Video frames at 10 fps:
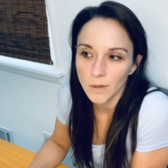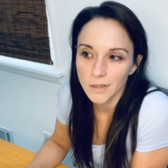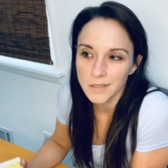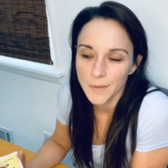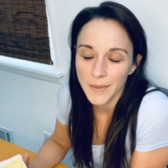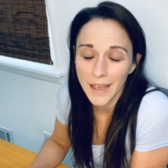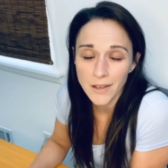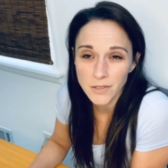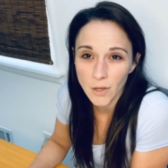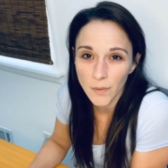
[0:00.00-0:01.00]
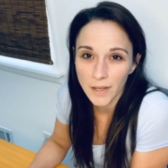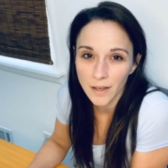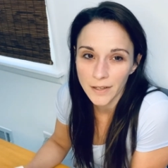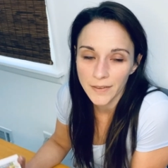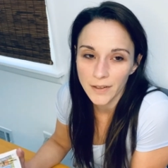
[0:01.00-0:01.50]
something else going
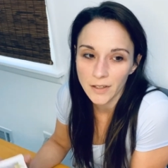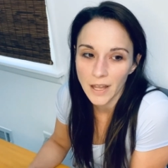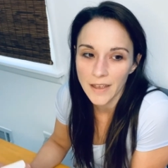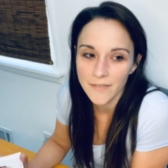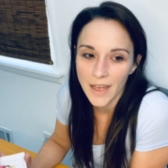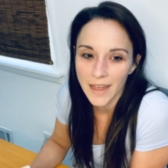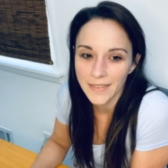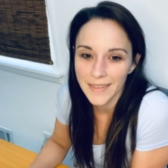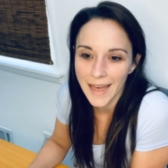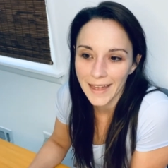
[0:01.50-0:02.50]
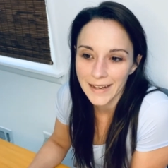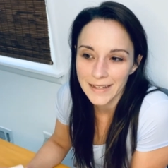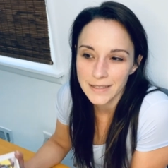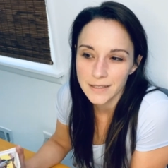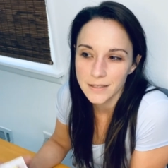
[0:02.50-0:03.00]
on in their life. And that
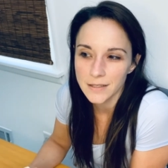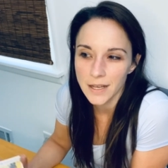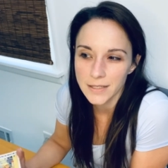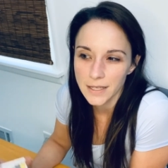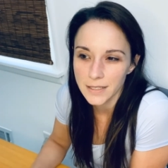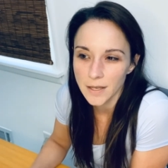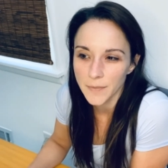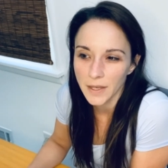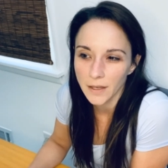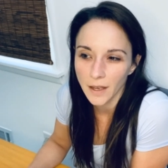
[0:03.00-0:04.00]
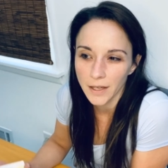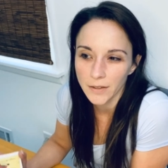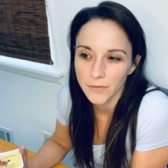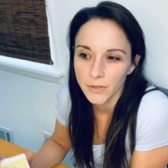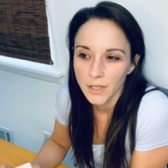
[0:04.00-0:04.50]
is, it's like something kind
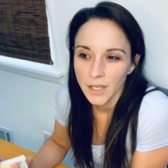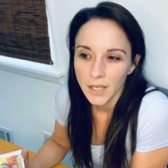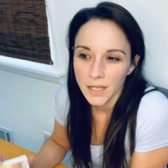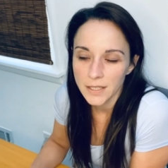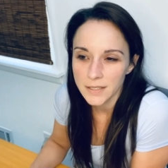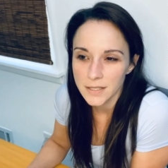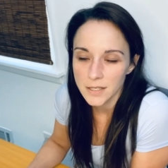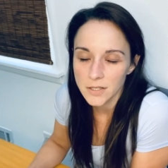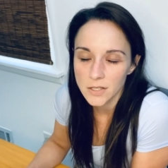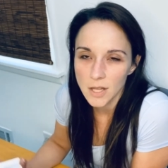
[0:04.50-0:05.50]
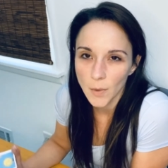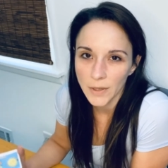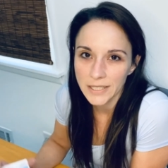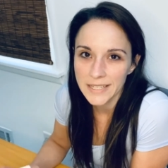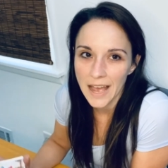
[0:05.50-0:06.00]
of is
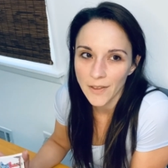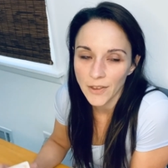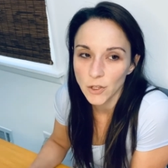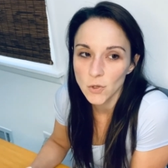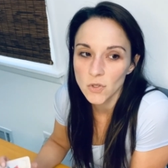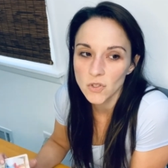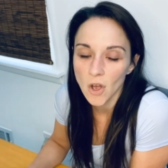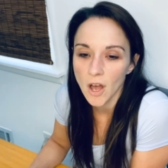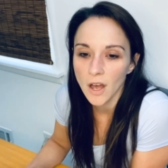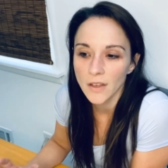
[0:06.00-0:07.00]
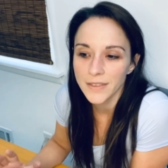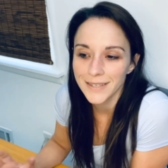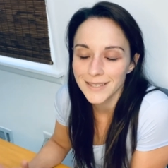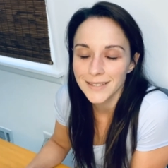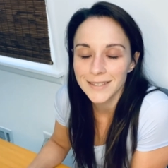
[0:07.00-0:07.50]
slowing down. Like you saw the
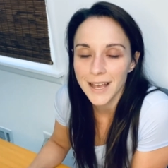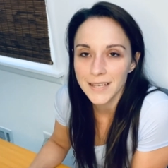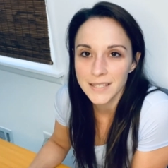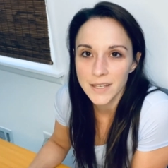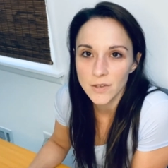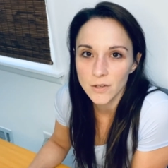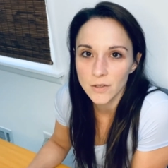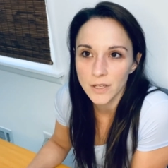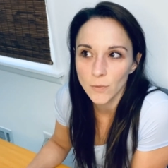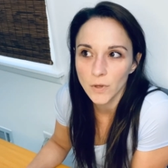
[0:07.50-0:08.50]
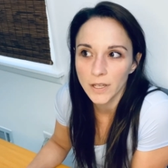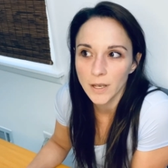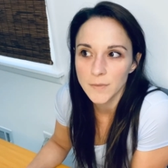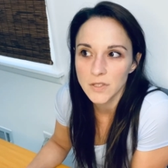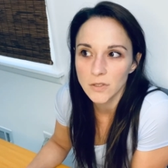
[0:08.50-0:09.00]
success either when it
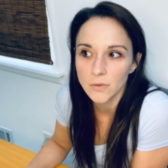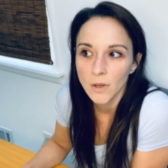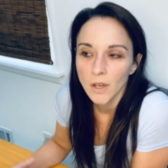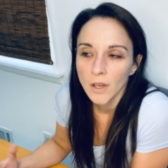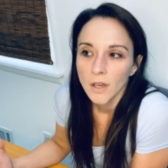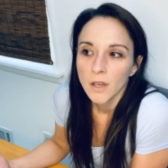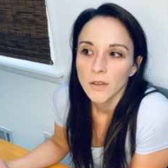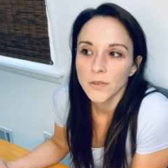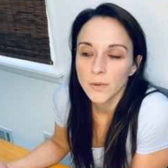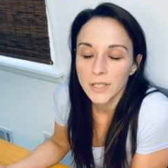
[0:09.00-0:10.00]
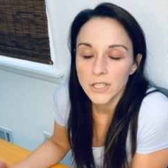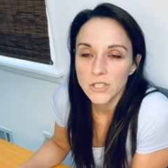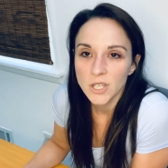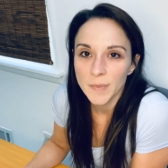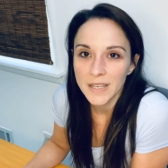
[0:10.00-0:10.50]
comes to the
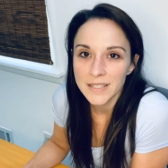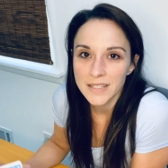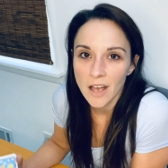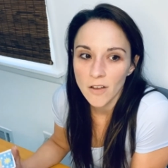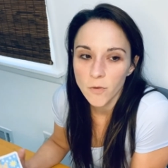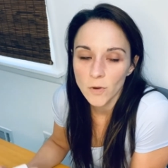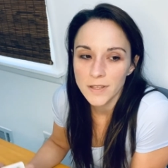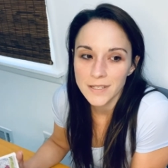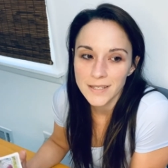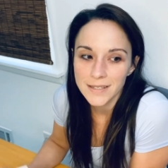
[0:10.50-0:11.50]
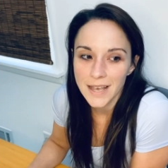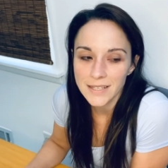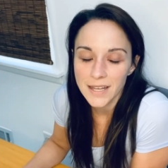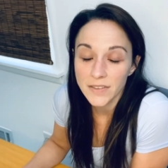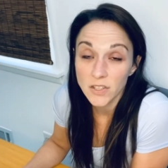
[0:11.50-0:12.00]
relationship itself or the success
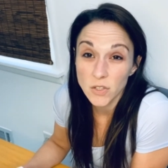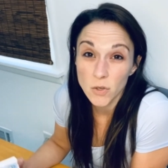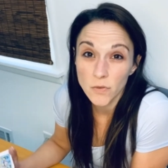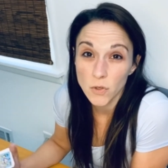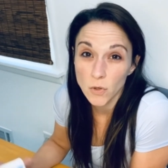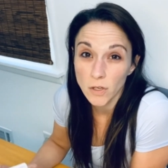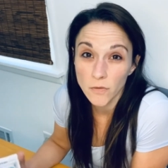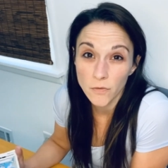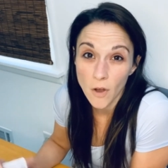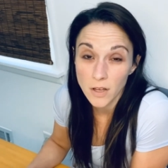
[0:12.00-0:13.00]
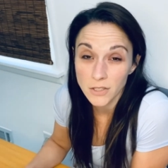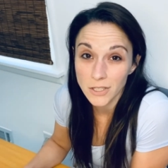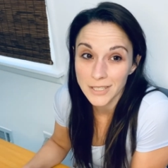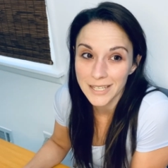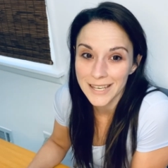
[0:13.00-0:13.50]
that the two of you could foster
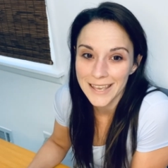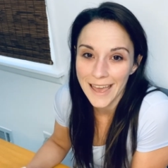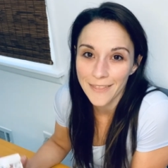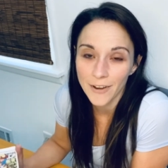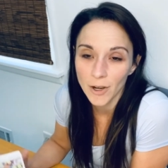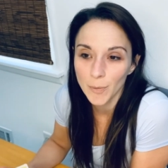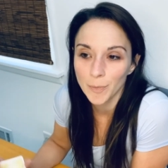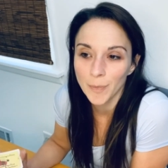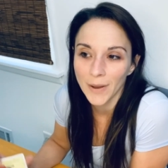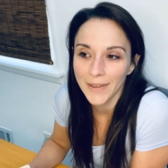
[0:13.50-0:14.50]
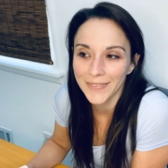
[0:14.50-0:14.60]
together, but